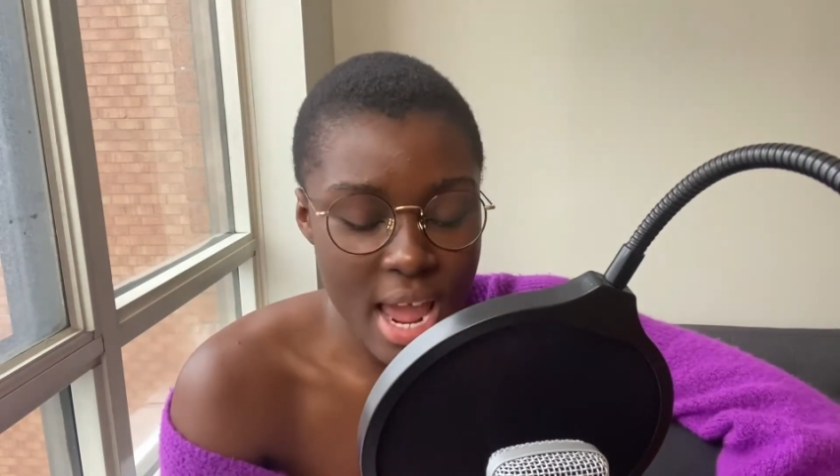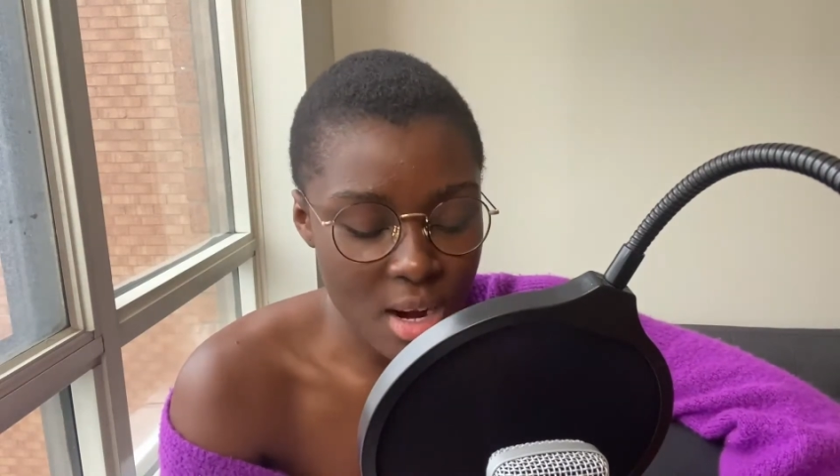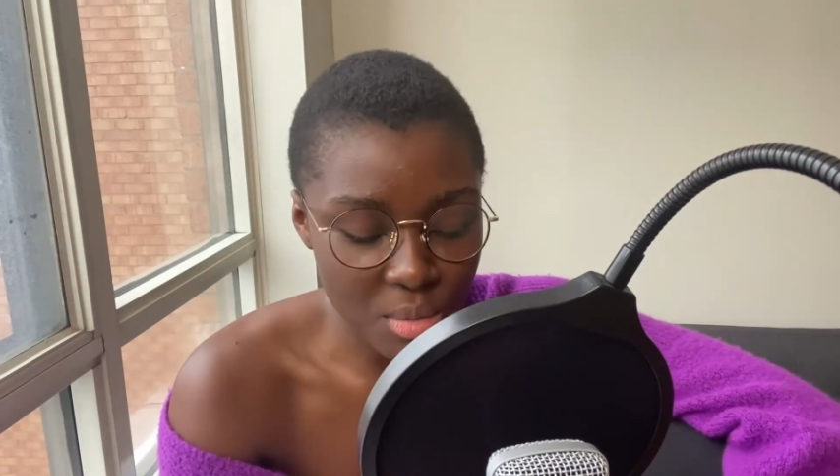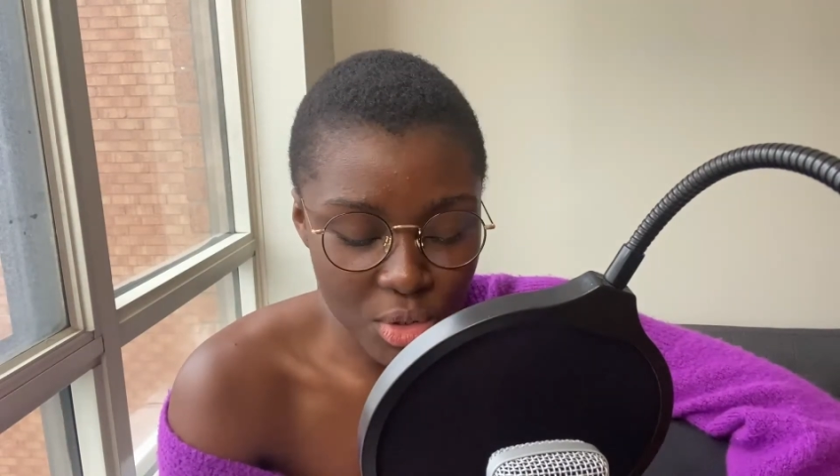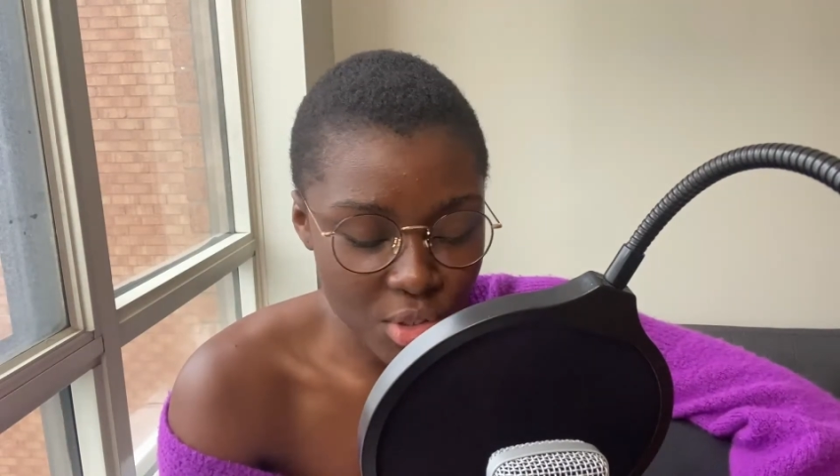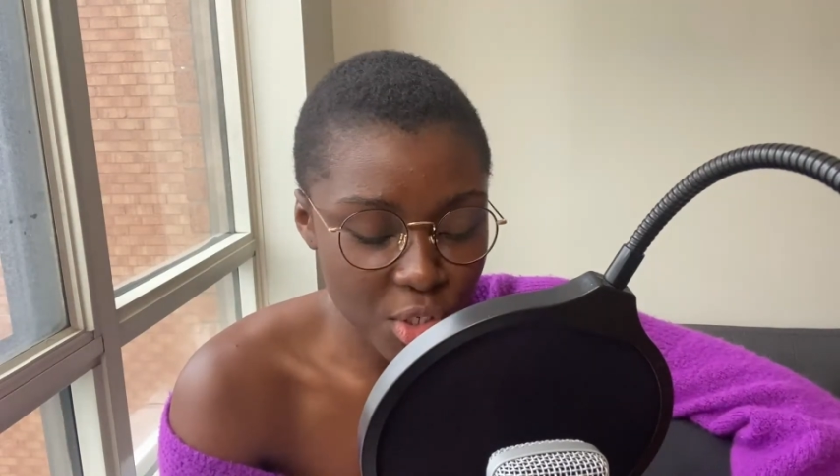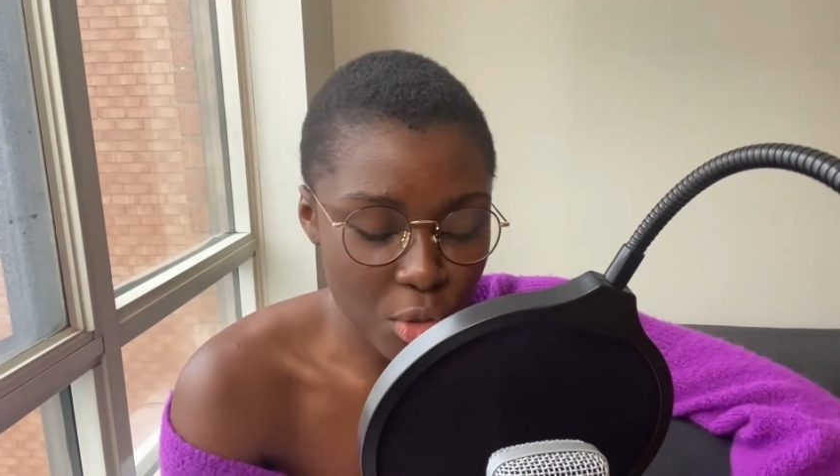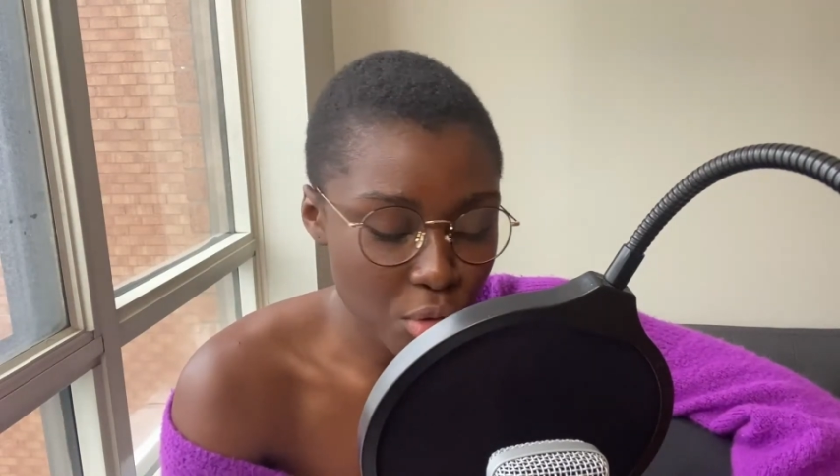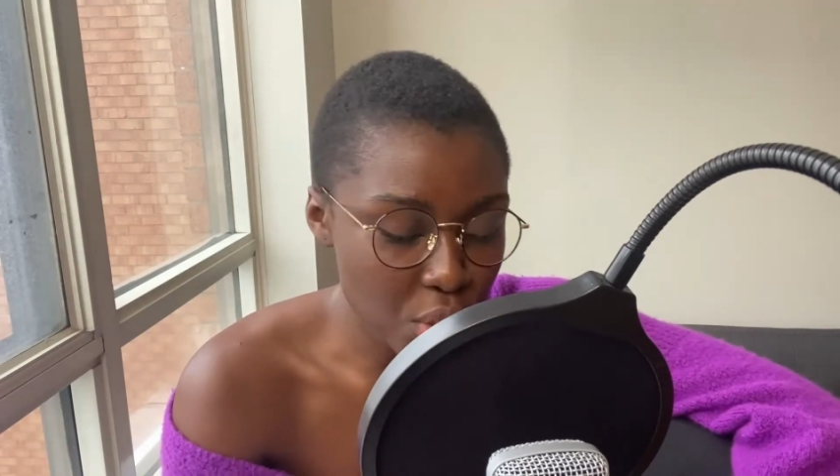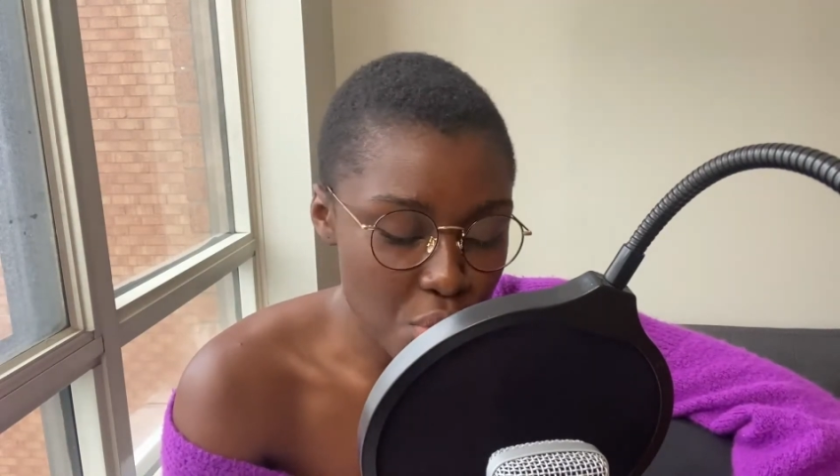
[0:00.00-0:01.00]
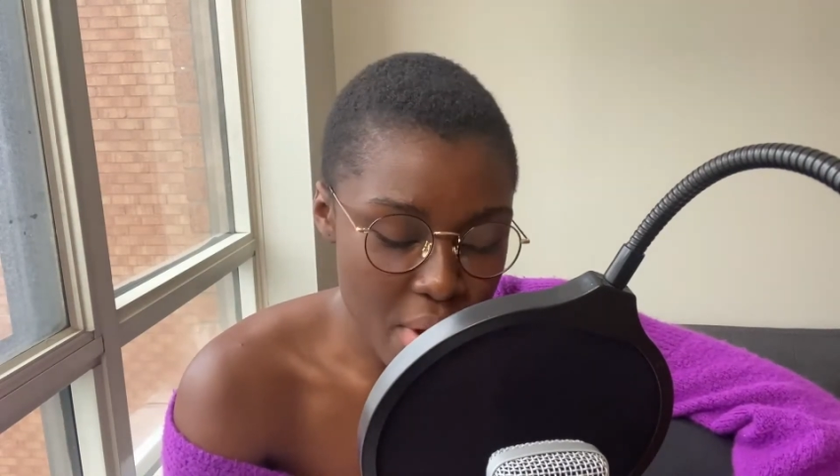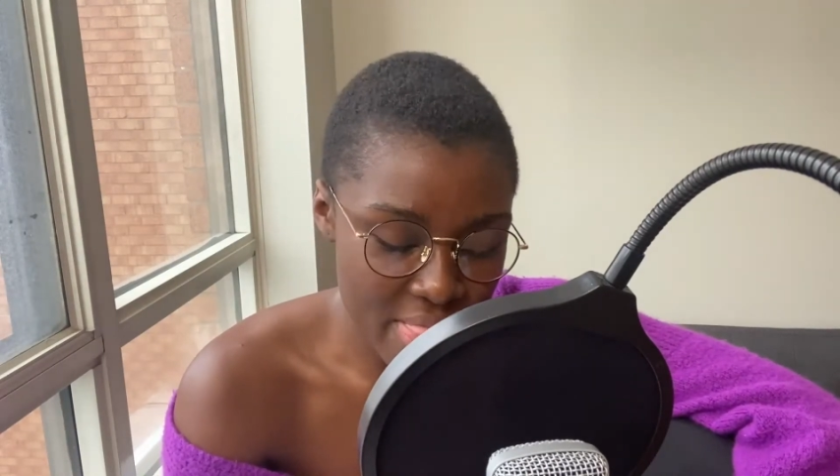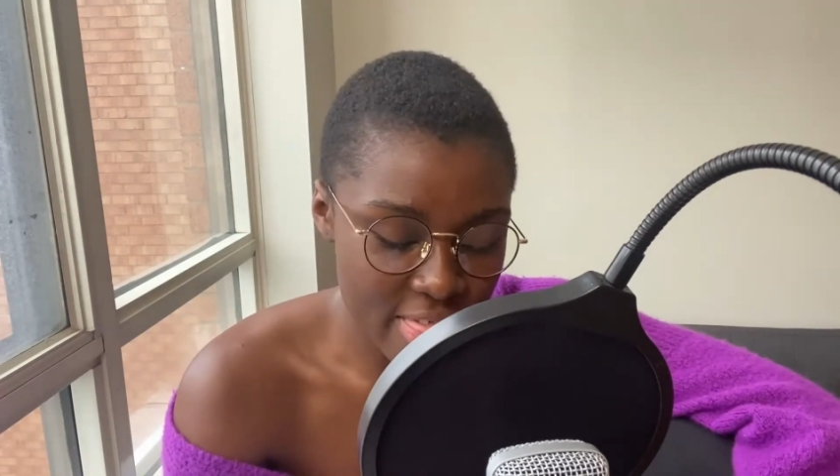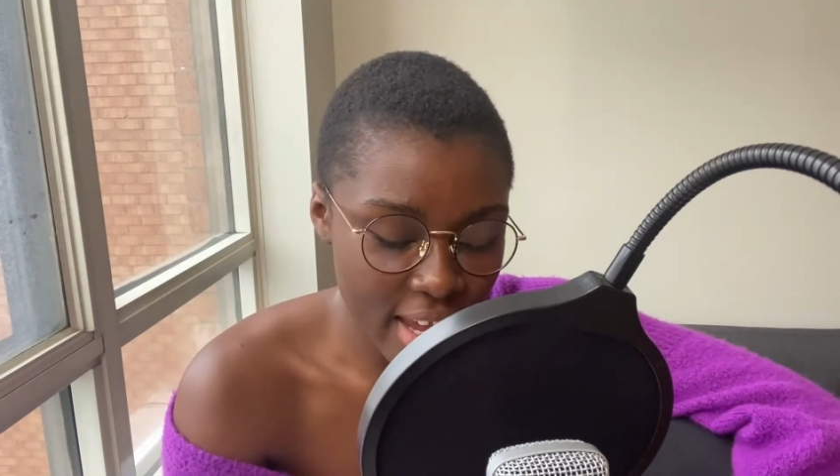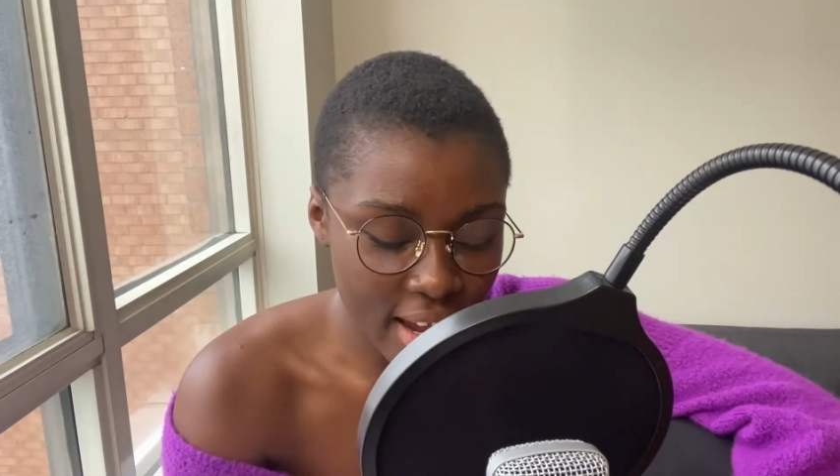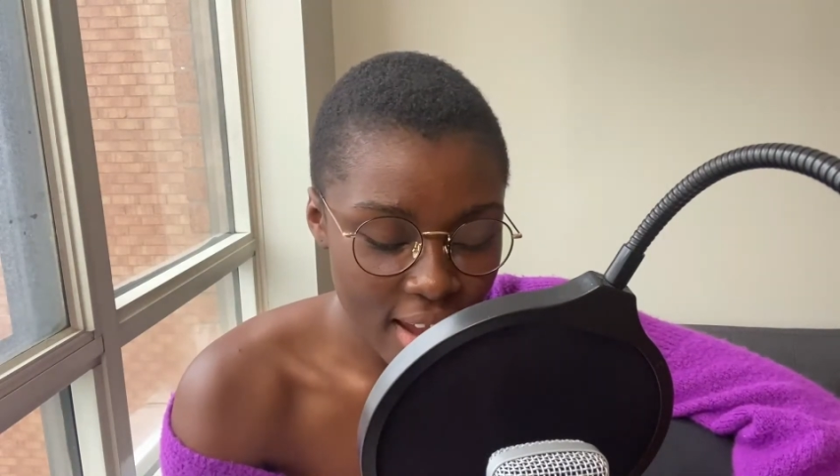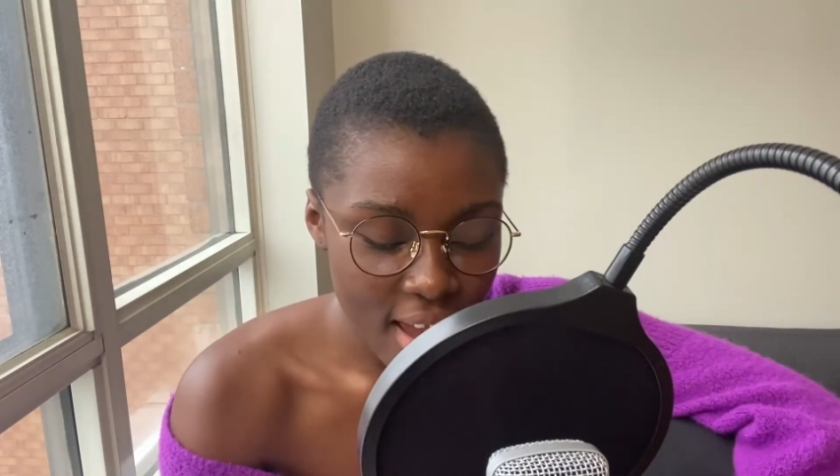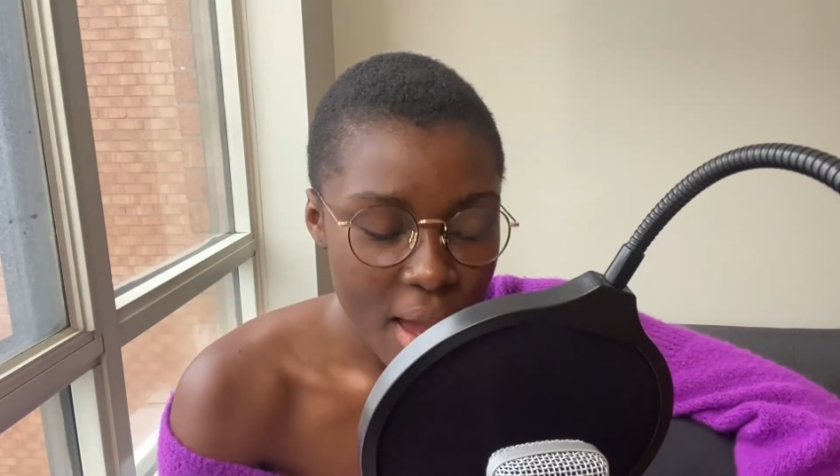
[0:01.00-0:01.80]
animals do and think.